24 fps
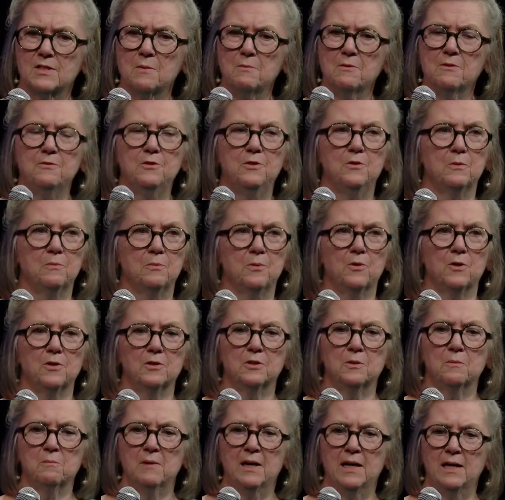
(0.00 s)
Some of you in
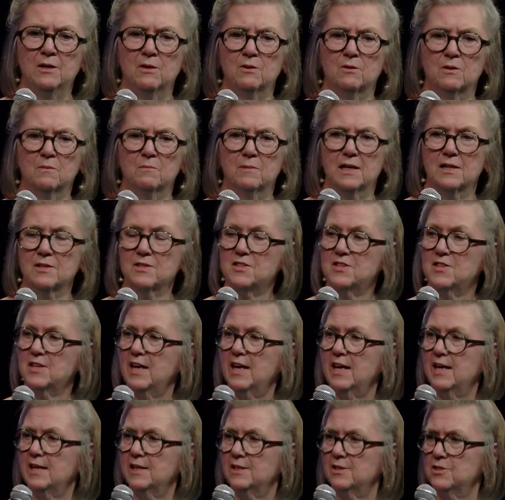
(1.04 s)
Portland may know about
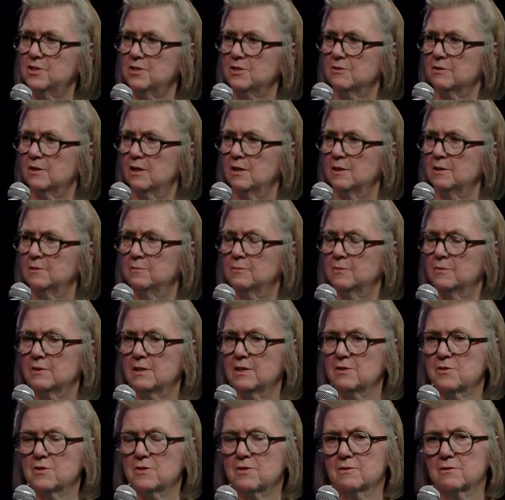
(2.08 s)
SAGE.
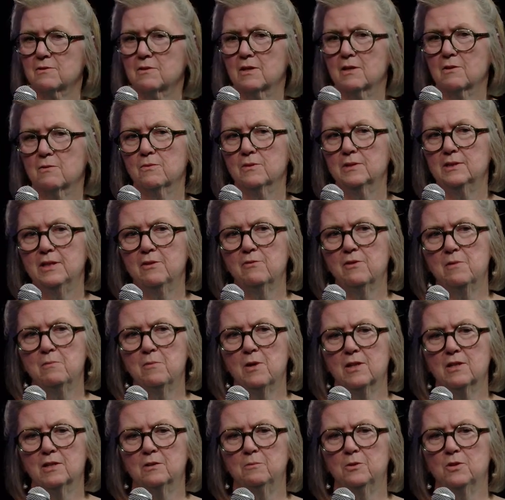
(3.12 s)
There's a really
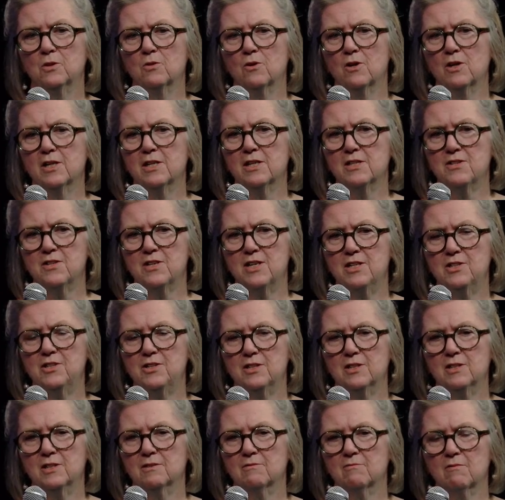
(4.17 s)
remarkable
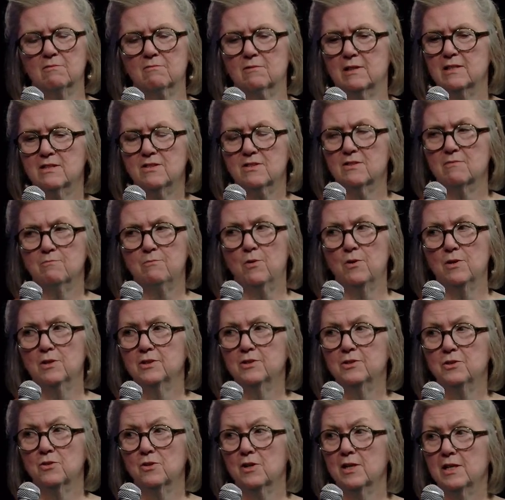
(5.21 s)
organization, and it's in
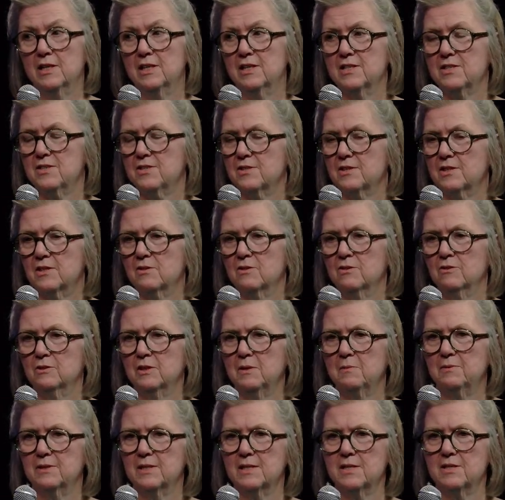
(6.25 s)
Portland, Oregon isn't the
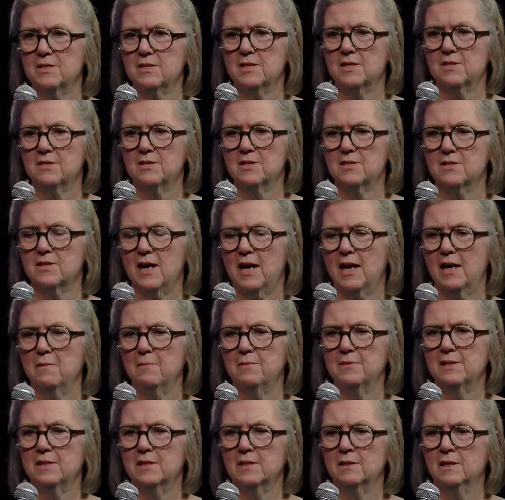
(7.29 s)
only place this is
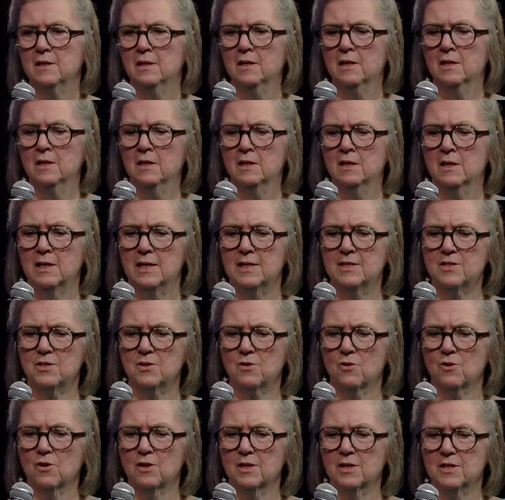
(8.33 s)
happening. It's
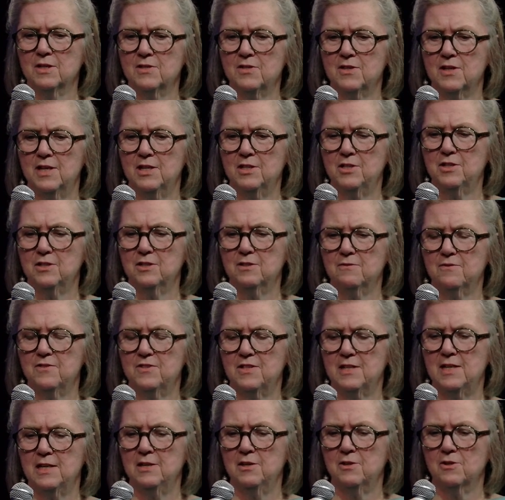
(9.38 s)
an organization of
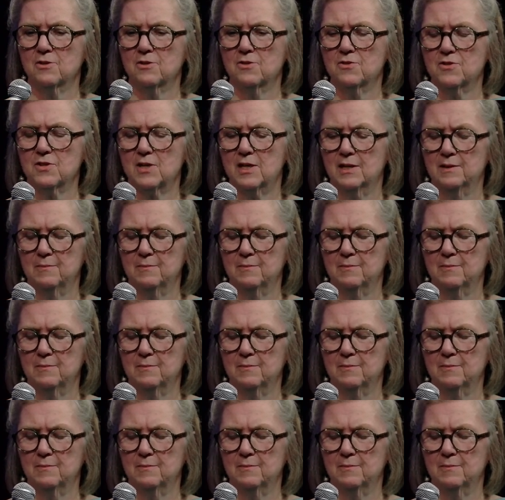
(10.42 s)
seniors.